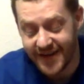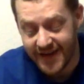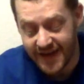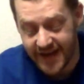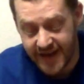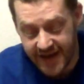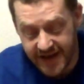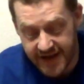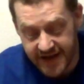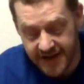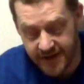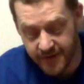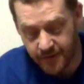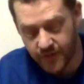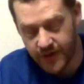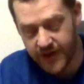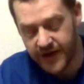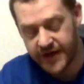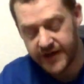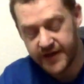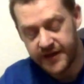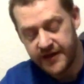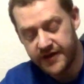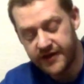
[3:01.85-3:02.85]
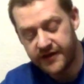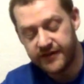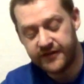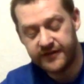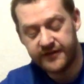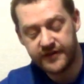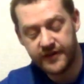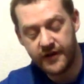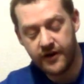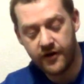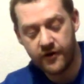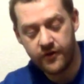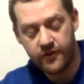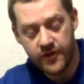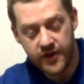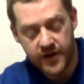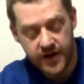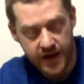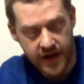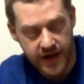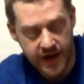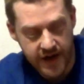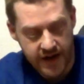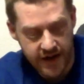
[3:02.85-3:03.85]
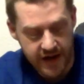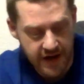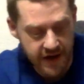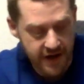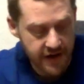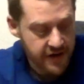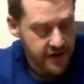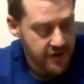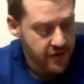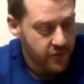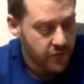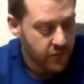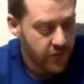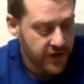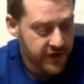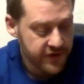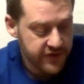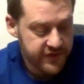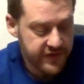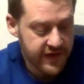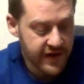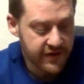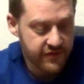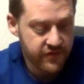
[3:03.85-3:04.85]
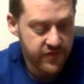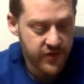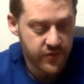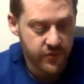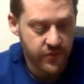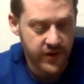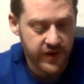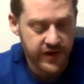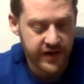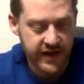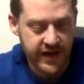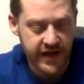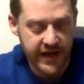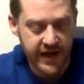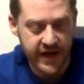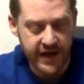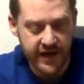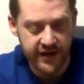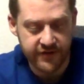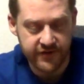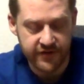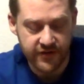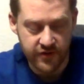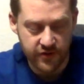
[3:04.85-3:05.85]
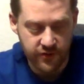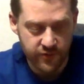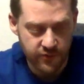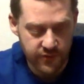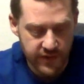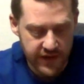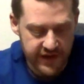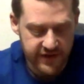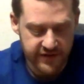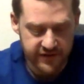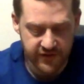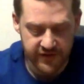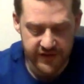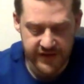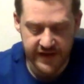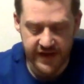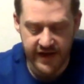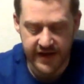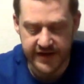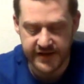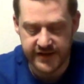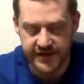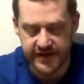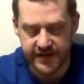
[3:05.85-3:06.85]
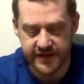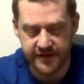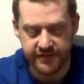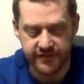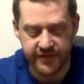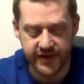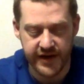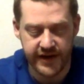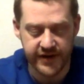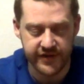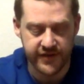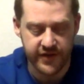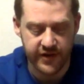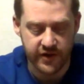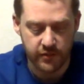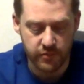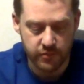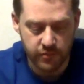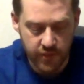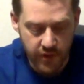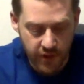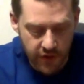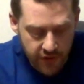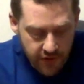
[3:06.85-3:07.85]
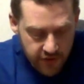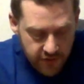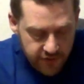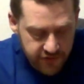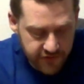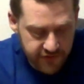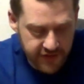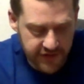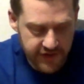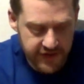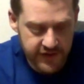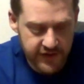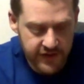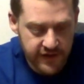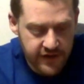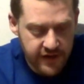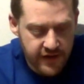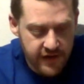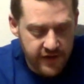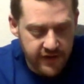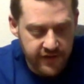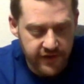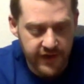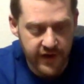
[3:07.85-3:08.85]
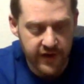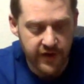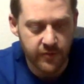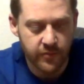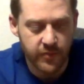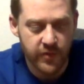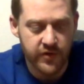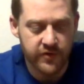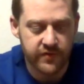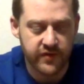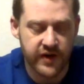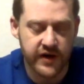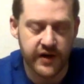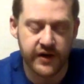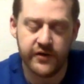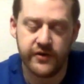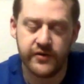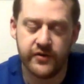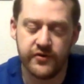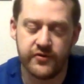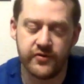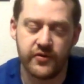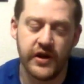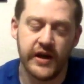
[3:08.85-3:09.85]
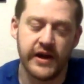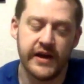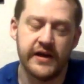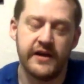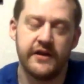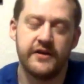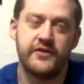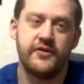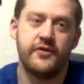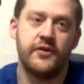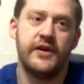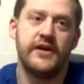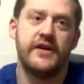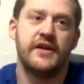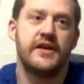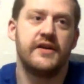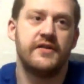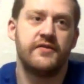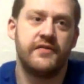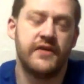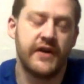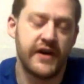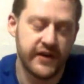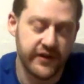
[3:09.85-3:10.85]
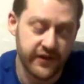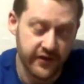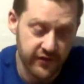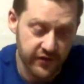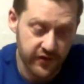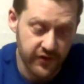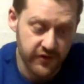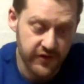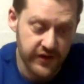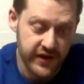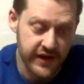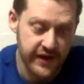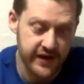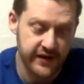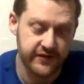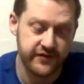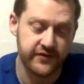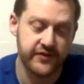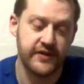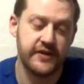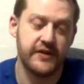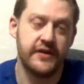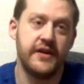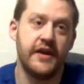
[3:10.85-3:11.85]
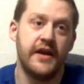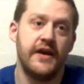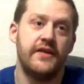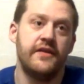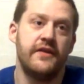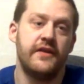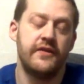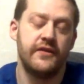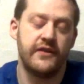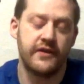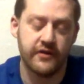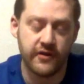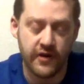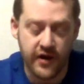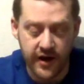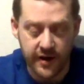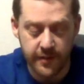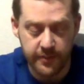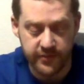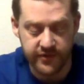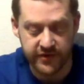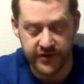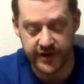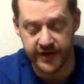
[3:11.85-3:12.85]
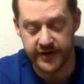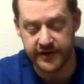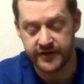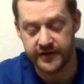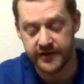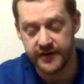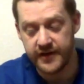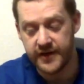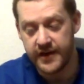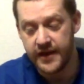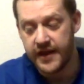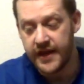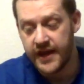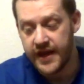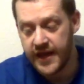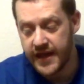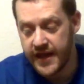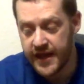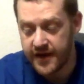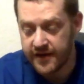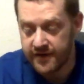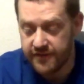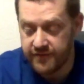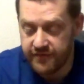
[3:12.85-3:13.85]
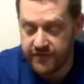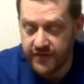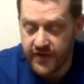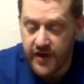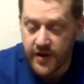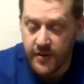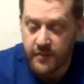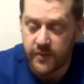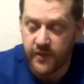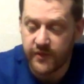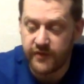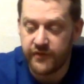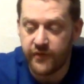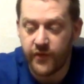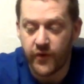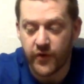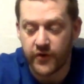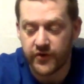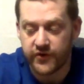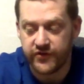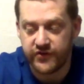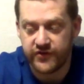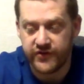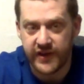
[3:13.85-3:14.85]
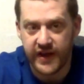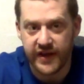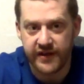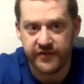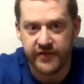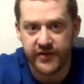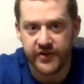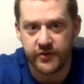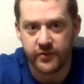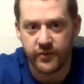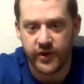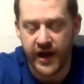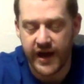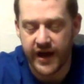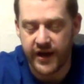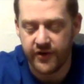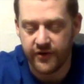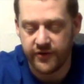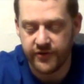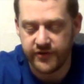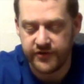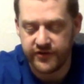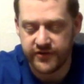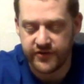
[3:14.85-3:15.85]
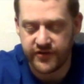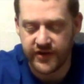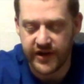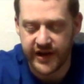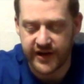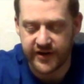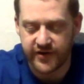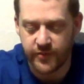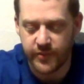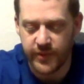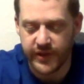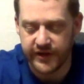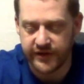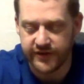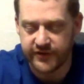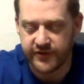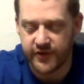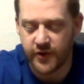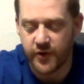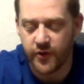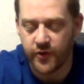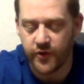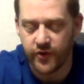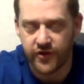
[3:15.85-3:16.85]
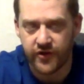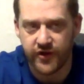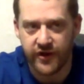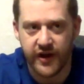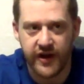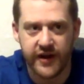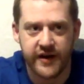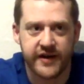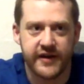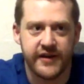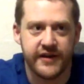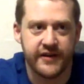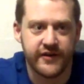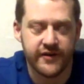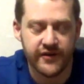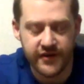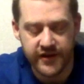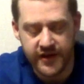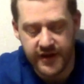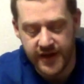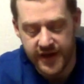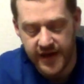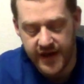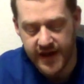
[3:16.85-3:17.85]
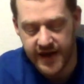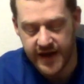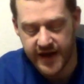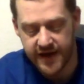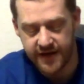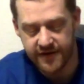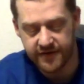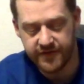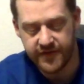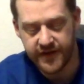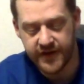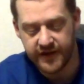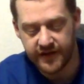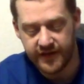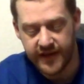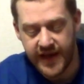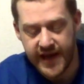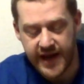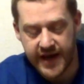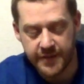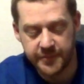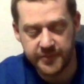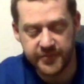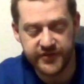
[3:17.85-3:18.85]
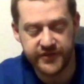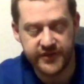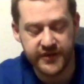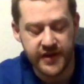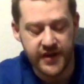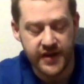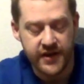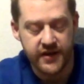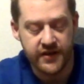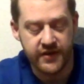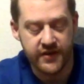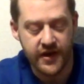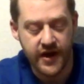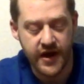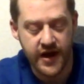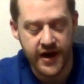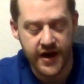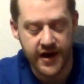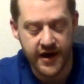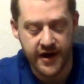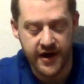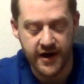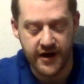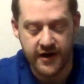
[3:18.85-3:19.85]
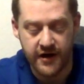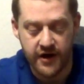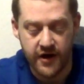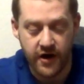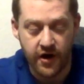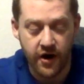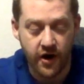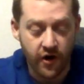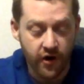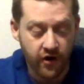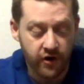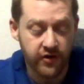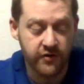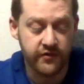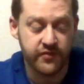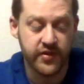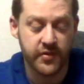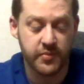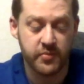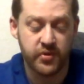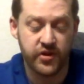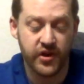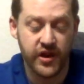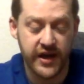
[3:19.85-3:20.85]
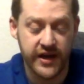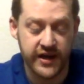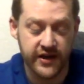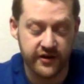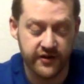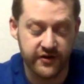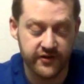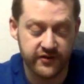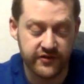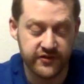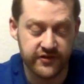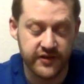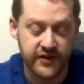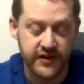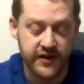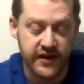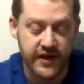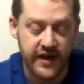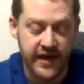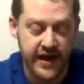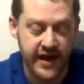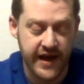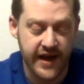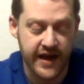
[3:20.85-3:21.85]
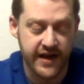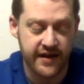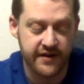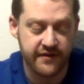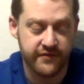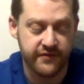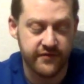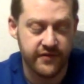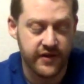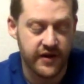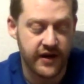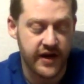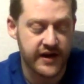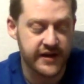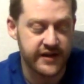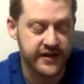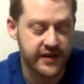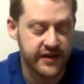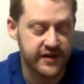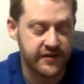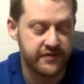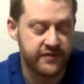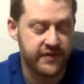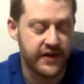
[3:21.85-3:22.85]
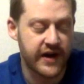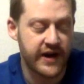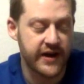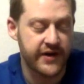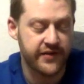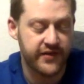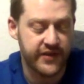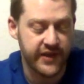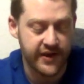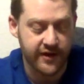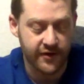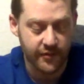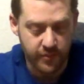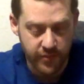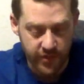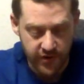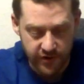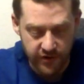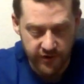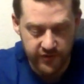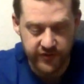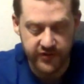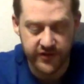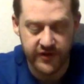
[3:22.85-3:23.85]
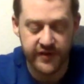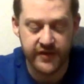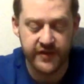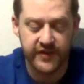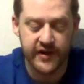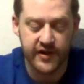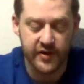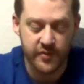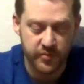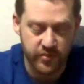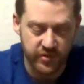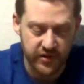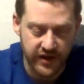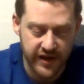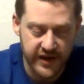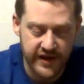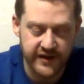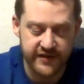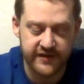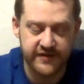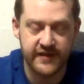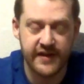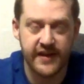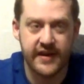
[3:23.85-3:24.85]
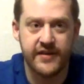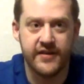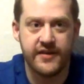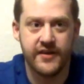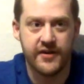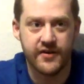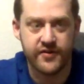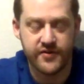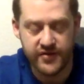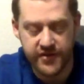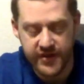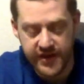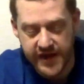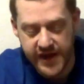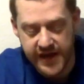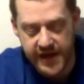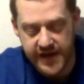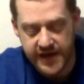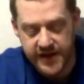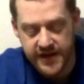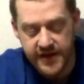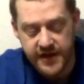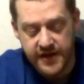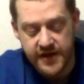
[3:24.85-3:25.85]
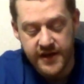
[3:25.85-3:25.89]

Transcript: Anyway, so once everyone has correctly identified their person, they'll move on to trying to identify their location and then their object. If before 7 rounds, tracked by this cool clock here, have elapsed, all of the players have identified their person, their place, and their thing,